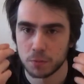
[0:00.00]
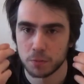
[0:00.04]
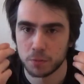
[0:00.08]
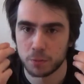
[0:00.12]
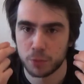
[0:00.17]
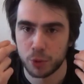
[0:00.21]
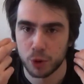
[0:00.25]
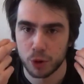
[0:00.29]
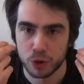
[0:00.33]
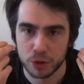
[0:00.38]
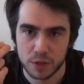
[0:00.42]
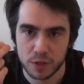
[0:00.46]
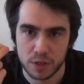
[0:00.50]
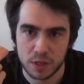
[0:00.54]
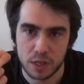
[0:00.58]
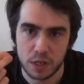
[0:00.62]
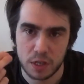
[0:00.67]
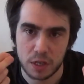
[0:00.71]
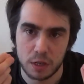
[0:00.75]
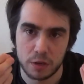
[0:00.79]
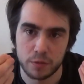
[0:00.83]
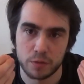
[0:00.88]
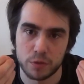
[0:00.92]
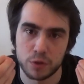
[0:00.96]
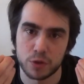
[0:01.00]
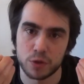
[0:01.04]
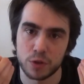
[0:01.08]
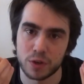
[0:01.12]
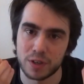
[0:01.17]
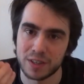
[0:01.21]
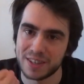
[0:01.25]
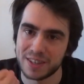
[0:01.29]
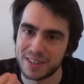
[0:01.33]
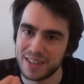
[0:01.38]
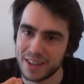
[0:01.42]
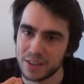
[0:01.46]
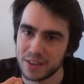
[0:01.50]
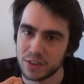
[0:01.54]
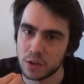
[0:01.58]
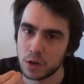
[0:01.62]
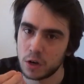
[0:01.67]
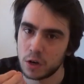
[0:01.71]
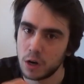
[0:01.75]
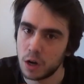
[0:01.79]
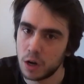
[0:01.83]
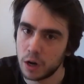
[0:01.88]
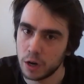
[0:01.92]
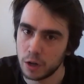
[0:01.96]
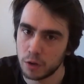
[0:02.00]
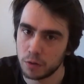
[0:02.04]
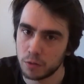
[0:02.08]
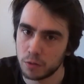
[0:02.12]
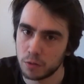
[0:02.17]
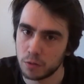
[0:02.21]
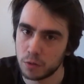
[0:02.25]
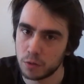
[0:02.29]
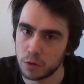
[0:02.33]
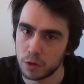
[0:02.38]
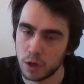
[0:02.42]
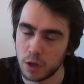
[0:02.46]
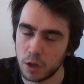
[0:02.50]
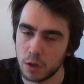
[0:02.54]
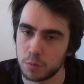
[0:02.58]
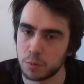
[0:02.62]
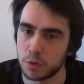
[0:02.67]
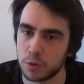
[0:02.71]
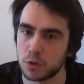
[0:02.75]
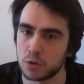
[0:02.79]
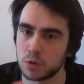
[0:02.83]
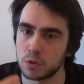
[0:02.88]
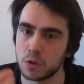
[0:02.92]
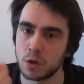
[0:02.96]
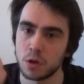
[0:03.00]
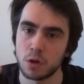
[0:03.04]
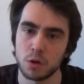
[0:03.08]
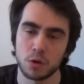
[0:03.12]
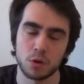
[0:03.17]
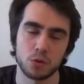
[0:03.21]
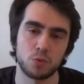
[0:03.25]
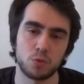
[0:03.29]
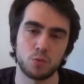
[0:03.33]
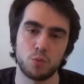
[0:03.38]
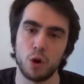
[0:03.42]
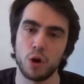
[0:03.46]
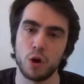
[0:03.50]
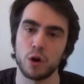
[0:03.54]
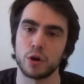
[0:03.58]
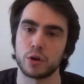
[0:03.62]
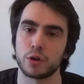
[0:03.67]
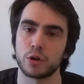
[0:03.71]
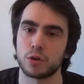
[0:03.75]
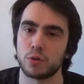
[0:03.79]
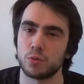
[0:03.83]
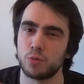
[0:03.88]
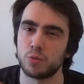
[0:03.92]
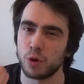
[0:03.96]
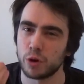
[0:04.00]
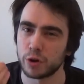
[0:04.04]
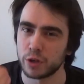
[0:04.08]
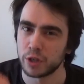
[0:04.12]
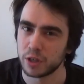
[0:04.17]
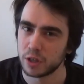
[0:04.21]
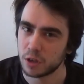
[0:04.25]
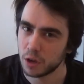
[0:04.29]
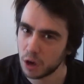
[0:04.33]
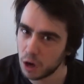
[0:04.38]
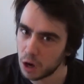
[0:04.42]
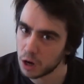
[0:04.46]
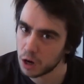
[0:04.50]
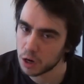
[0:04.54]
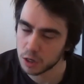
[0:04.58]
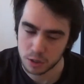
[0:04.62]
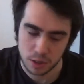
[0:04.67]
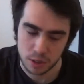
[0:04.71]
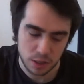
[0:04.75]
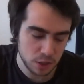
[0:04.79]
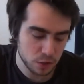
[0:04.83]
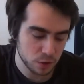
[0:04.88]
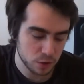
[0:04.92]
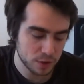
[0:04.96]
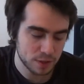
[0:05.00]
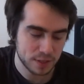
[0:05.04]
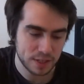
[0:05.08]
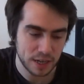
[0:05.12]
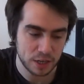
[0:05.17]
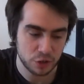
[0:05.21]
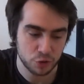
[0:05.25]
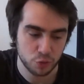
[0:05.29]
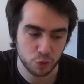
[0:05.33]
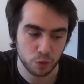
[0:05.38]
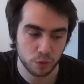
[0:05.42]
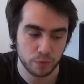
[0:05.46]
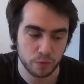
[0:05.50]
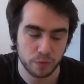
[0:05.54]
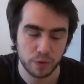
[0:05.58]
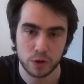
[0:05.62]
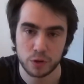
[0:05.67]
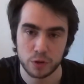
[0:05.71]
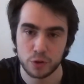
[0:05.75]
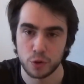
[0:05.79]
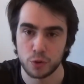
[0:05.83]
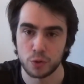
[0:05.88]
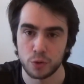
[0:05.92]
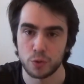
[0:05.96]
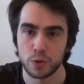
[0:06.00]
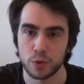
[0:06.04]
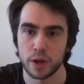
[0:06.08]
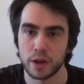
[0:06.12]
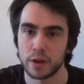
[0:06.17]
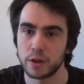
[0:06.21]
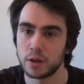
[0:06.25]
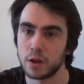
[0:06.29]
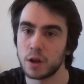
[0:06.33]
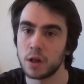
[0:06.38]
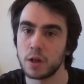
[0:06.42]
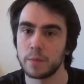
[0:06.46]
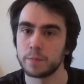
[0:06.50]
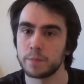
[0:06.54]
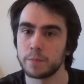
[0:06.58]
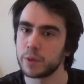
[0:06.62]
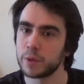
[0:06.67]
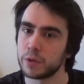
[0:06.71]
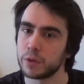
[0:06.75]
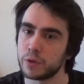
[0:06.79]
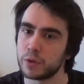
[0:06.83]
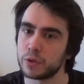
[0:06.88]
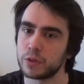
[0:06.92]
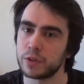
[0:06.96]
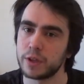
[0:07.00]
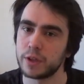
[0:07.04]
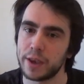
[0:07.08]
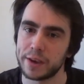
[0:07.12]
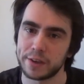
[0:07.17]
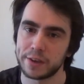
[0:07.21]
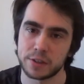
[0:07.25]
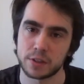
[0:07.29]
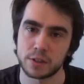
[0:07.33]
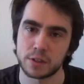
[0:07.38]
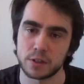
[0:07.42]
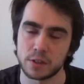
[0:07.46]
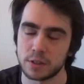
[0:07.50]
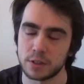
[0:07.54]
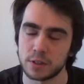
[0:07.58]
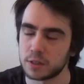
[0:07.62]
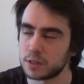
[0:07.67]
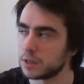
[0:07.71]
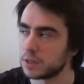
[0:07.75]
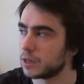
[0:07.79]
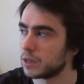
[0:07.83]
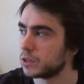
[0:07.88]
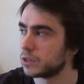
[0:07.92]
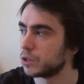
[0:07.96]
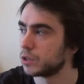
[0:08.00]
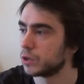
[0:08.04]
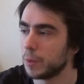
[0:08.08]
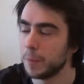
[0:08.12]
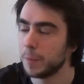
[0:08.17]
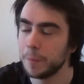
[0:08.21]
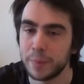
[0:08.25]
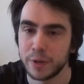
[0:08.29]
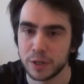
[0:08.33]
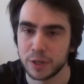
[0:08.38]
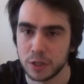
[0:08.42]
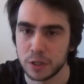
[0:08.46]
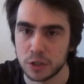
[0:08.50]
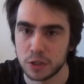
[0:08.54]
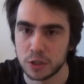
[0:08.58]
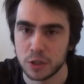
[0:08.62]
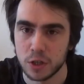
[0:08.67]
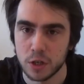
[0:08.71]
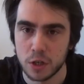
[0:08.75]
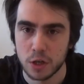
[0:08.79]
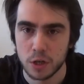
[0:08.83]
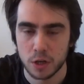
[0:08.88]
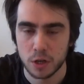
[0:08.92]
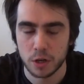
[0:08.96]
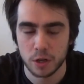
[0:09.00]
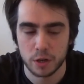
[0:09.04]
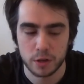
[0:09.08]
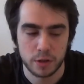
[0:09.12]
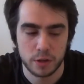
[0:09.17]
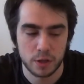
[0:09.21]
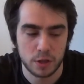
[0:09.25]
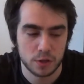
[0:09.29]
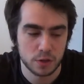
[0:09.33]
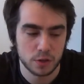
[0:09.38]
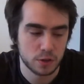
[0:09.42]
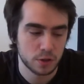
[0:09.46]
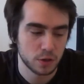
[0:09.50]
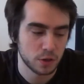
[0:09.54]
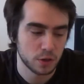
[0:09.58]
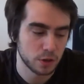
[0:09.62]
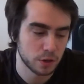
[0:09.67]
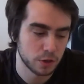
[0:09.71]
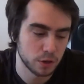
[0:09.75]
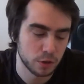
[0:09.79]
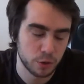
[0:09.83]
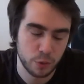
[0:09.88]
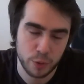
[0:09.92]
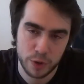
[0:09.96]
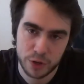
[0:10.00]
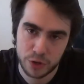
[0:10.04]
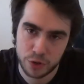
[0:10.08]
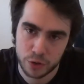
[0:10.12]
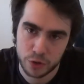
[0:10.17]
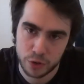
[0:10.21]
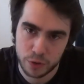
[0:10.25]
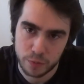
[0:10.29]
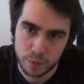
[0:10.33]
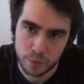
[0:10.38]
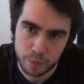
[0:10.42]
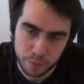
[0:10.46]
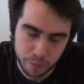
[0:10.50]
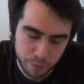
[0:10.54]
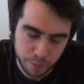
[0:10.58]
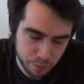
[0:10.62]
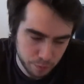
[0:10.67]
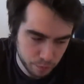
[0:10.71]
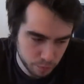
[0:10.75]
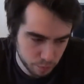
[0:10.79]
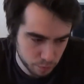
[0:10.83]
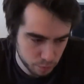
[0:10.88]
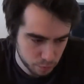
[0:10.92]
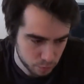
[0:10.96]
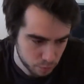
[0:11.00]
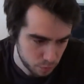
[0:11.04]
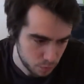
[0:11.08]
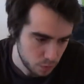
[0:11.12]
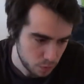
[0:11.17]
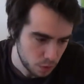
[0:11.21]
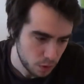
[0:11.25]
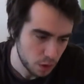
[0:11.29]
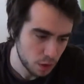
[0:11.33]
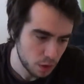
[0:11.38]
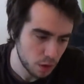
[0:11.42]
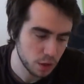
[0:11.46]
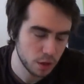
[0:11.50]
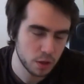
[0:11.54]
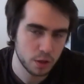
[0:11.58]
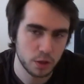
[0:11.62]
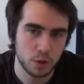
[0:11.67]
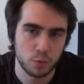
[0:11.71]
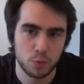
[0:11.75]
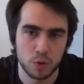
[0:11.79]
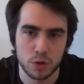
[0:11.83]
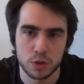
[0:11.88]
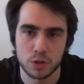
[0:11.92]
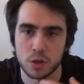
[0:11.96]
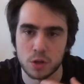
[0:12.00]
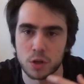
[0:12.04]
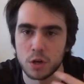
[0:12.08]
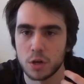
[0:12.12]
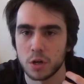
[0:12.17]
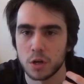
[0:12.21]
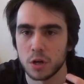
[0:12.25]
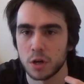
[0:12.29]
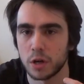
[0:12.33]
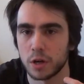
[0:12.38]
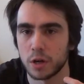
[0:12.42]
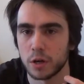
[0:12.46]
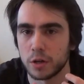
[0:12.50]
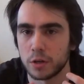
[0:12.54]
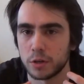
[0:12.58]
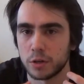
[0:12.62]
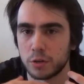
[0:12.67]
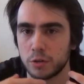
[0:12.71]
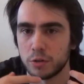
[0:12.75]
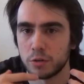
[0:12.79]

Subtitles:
perceive success in life, okay, because working hard is a central value, and in the text that accompanied this question, there was a